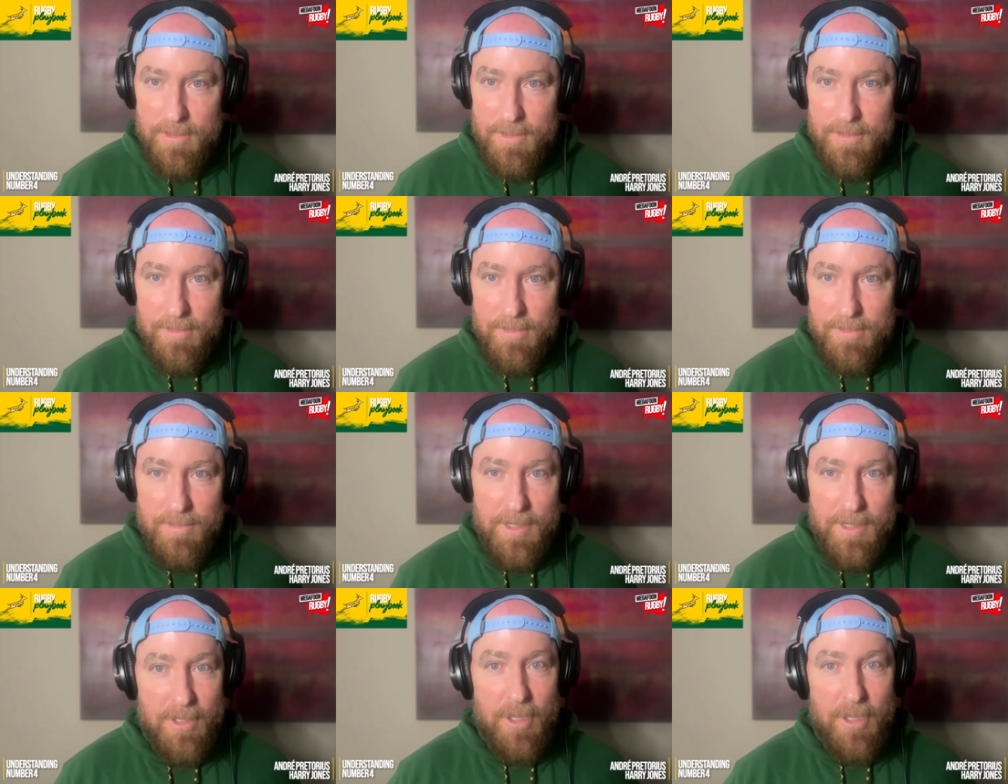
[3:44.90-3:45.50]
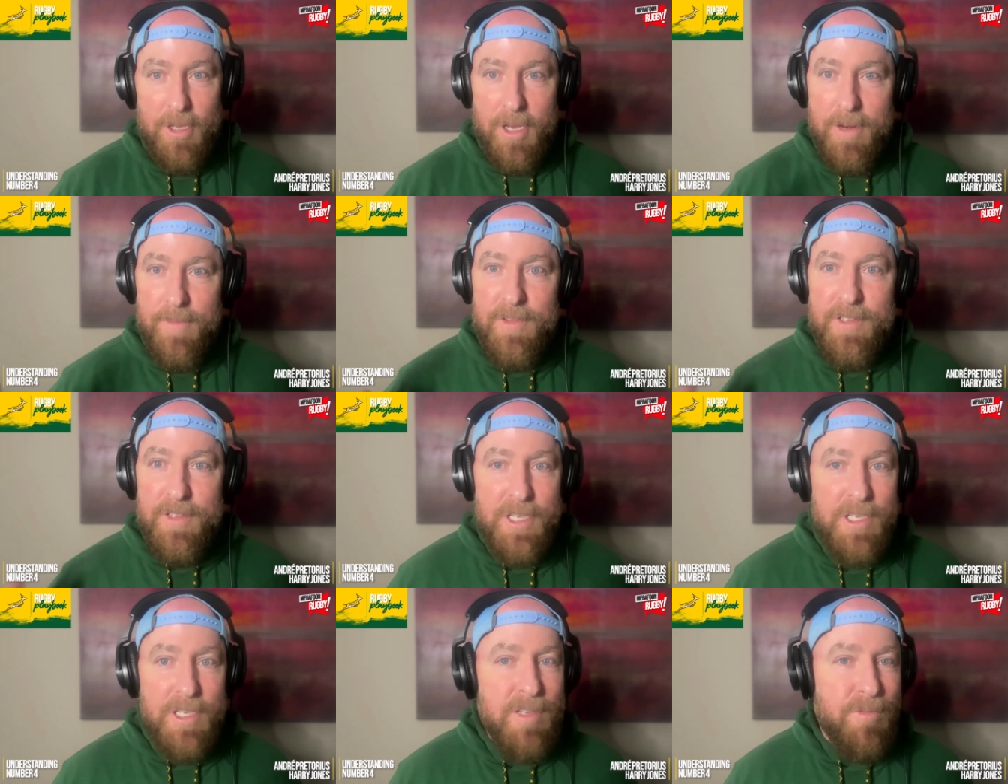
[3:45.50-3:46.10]
There's a lot of
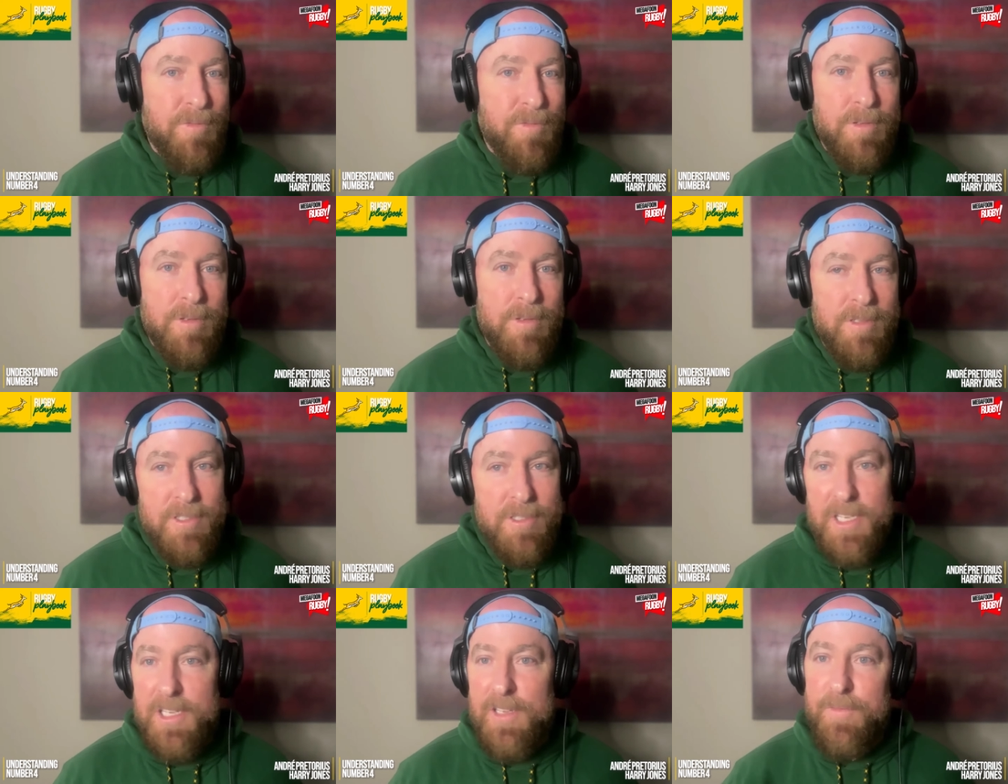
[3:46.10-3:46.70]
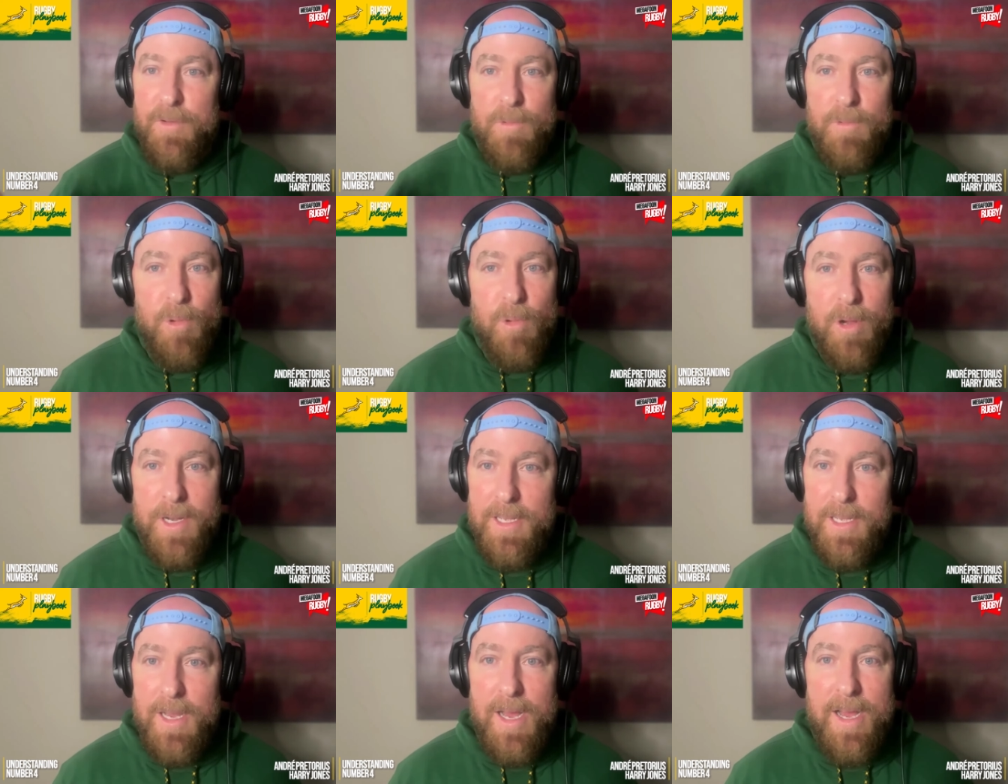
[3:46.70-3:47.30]

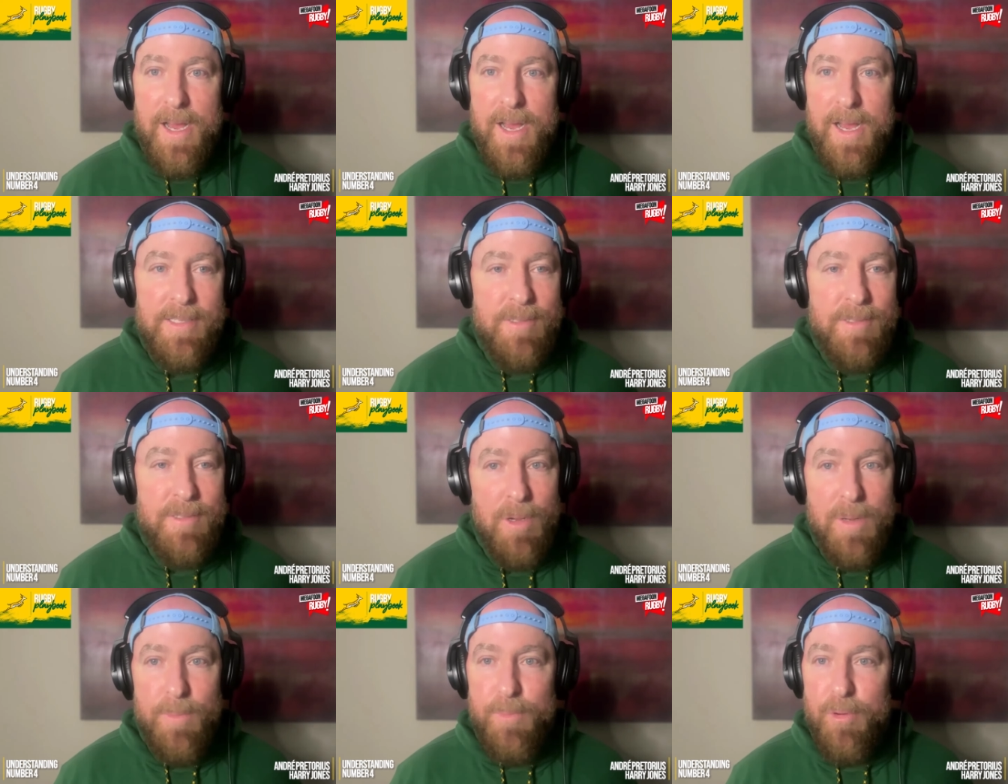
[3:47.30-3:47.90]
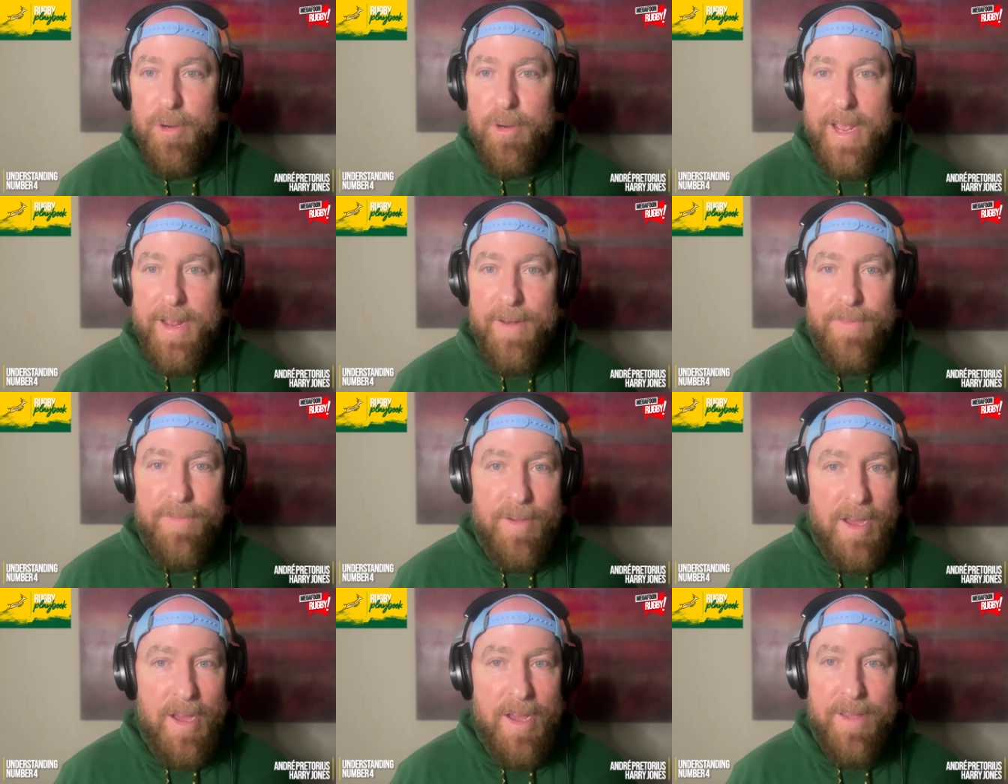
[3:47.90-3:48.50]
6'1" guys, 1.85,
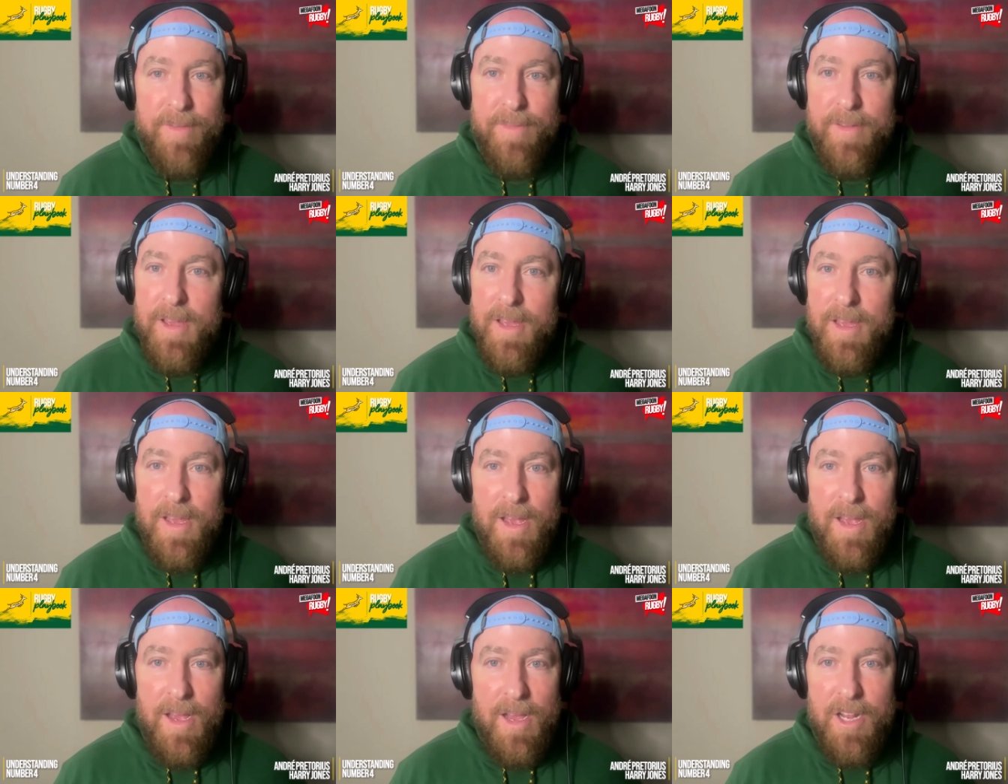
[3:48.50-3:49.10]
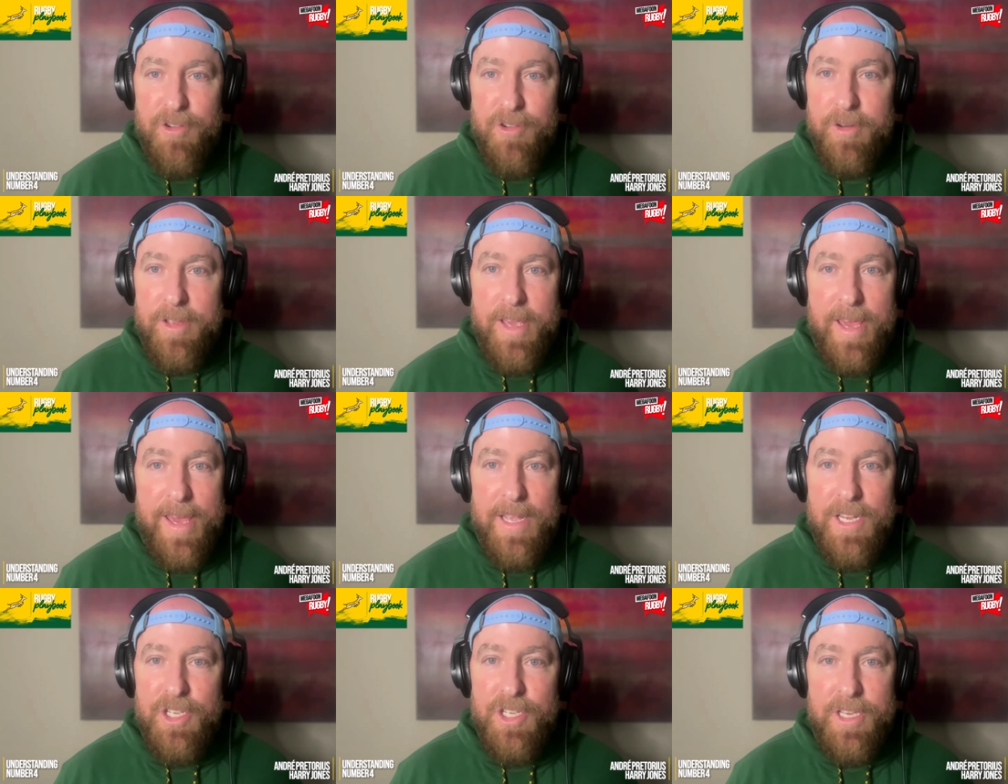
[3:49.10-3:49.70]
100
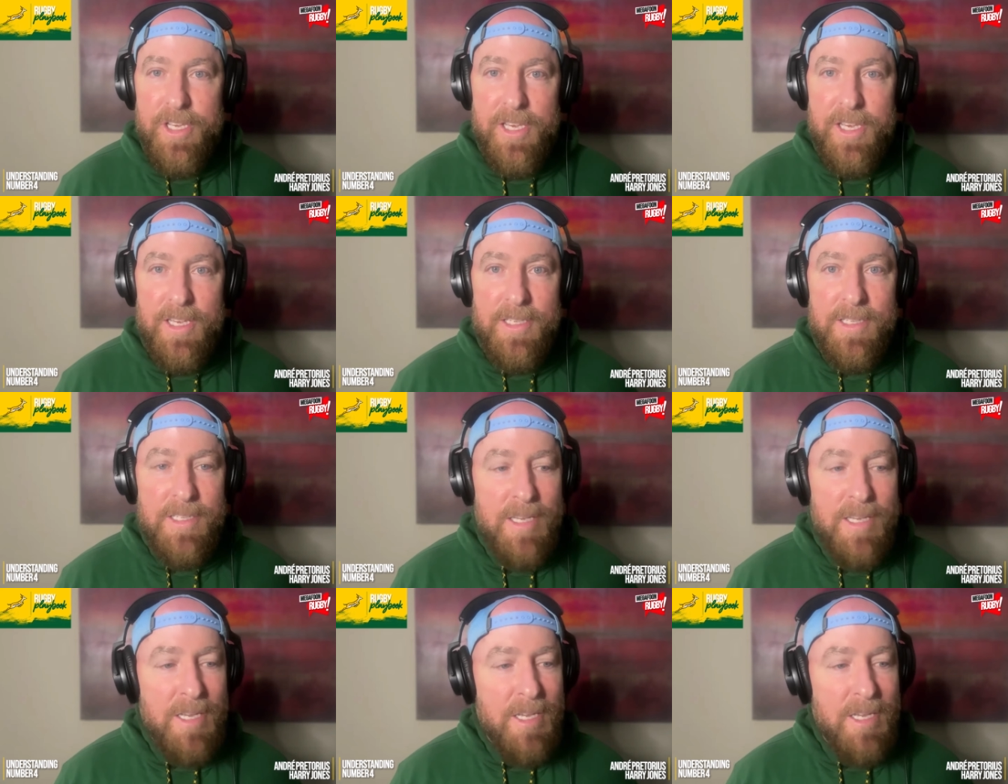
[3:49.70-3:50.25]
kgs,